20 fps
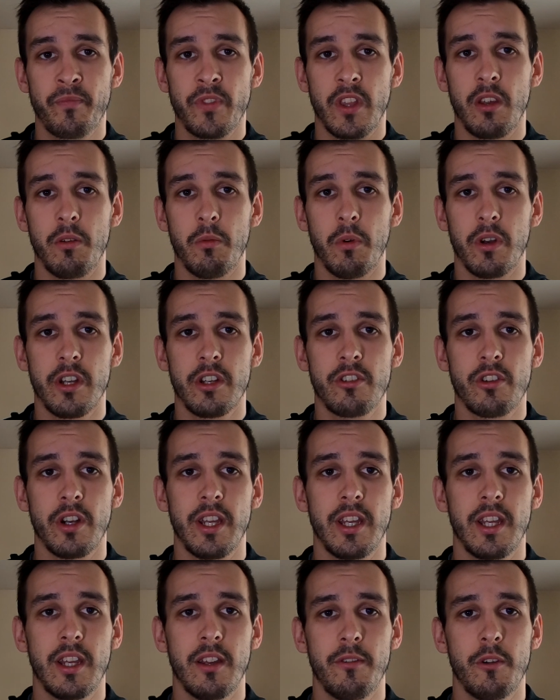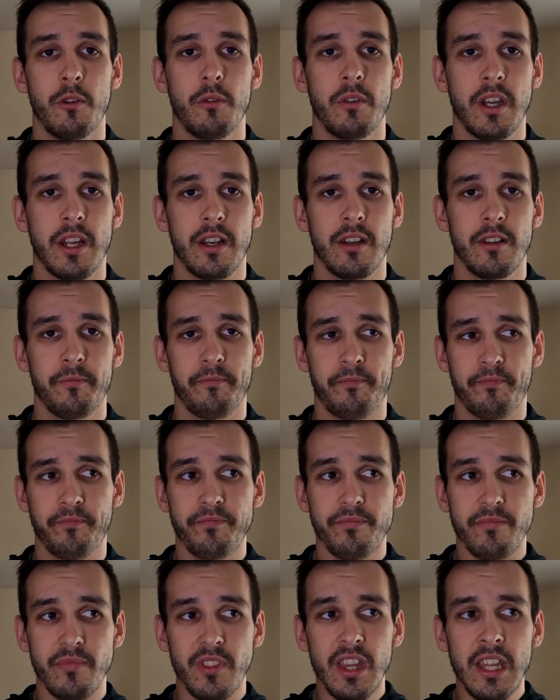you want to try and give you that
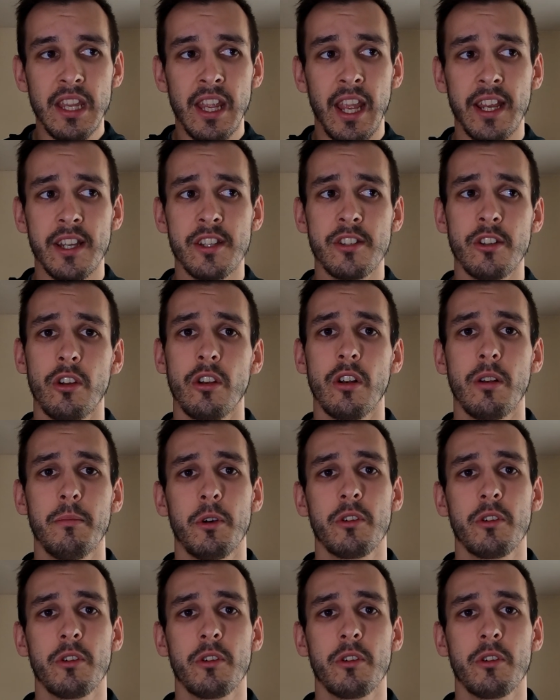external